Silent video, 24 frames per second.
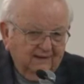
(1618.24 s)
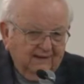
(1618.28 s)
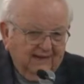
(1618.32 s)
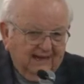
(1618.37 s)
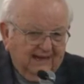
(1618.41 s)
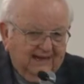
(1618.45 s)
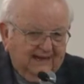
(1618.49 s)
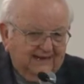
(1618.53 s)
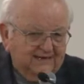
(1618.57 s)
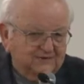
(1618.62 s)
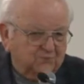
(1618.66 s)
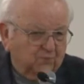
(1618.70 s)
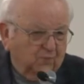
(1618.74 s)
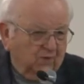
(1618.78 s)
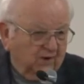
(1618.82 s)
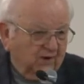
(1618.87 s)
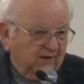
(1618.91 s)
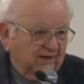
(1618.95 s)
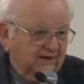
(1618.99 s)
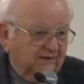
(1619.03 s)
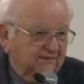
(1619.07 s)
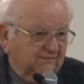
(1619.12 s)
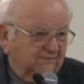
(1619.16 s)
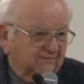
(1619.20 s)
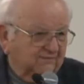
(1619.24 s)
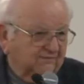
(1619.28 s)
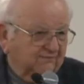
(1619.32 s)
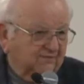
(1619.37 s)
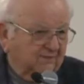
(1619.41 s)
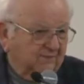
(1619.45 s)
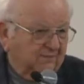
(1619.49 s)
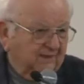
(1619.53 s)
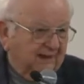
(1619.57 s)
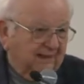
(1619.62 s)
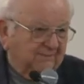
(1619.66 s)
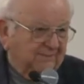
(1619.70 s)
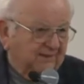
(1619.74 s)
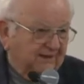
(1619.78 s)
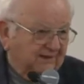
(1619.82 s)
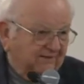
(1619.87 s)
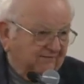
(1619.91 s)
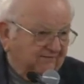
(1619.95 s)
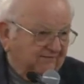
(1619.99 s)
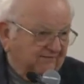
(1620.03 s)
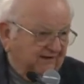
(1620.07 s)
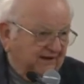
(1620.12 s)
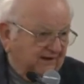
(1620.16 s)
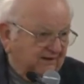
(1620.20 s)
And He's working for my
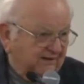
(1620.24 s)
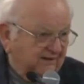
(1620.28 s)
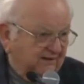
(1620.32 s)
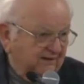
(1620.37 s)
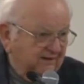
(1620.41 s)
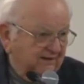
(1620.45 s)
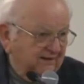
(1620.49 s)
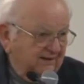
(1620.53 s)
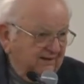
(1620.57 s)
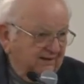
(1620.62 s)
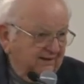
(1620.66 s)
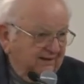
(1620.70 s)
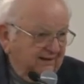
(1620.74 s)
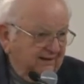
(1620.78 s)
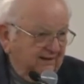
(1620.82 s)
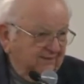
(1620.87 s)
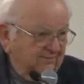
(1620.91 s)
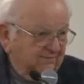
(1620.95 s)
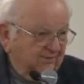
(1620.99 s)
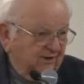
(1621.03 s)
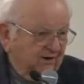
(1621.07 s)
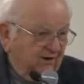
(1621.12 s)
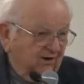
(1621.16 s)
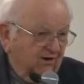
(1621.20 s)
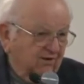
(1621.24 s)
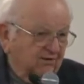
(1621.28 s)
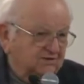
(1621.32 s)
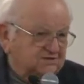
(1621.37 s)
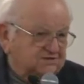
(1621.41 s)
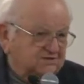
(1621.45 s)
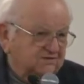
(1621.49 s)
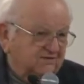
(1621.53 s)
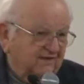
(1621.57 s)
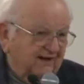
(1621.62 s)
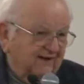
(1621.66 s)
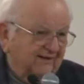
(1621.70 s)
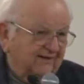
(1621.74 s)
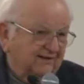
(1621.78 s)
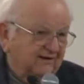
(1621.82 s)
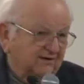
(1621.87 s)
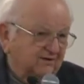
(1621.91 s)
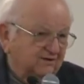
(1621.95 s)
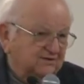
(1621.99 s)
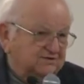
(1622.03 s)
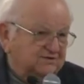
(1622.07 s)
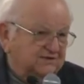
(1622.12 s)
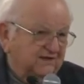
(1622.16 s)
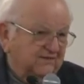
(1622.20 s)
benefit. Regardless of how it
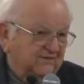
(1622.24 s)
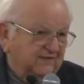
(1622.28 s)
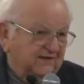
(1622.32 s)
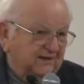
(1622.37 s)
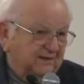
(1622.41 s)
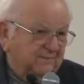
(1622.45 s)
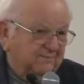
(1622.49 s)
looks in the